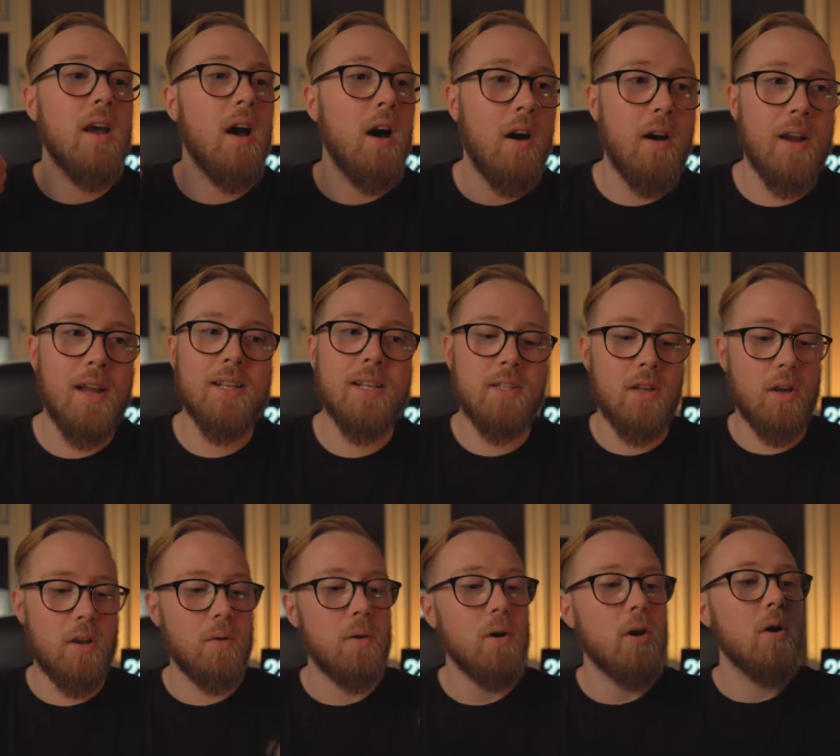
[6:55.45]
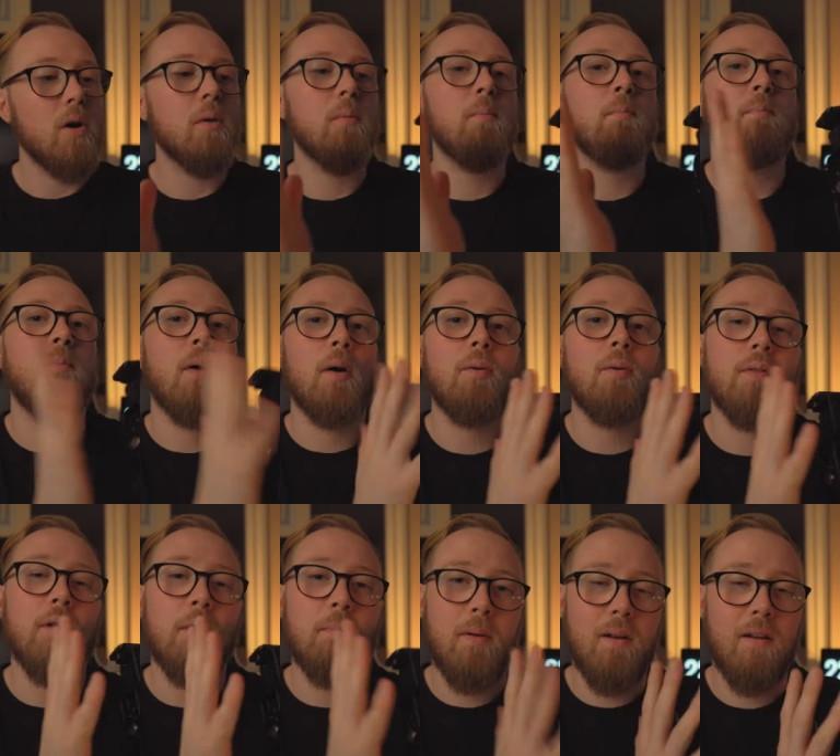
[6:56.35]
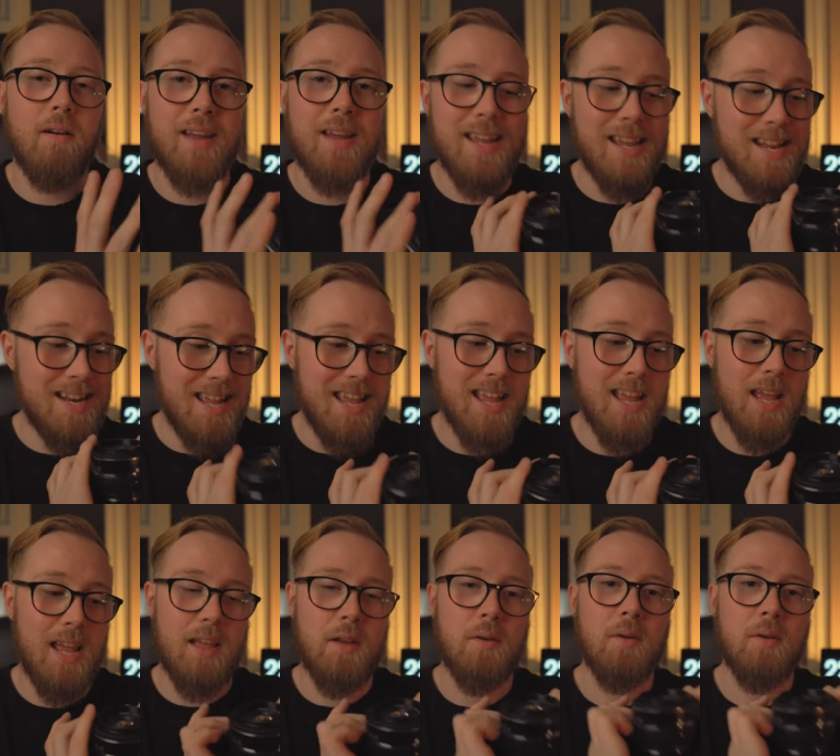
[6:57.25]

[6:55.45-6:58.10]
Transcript: ISO, both apply in here.